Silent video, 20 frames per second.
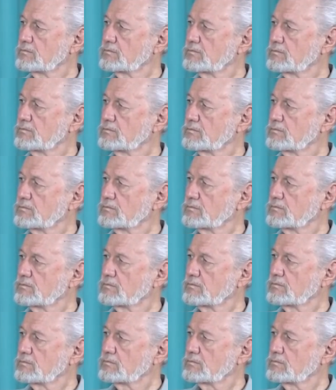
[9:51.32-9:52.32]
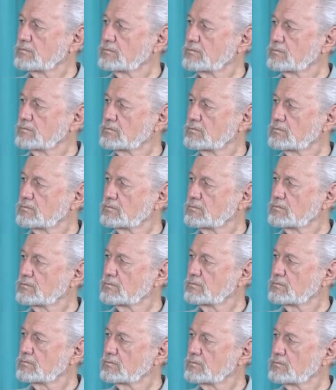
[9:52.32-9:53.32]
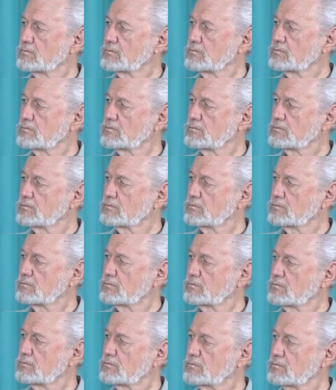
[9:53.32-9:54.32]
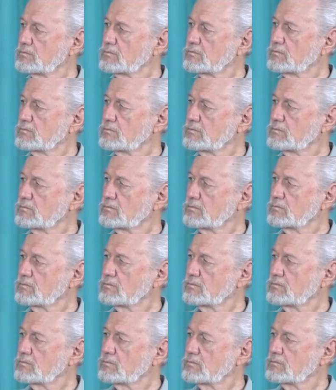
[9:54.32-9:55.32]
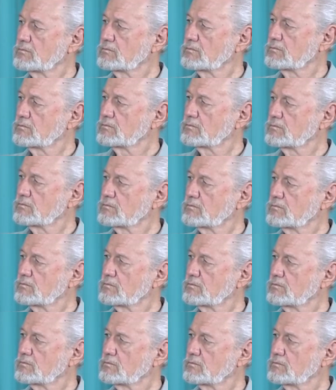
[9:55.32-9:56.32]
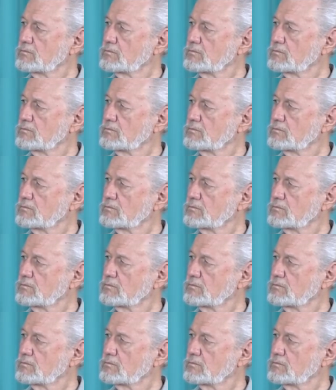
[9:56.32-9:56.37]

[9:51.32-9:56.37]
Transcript: The person shown says nothing.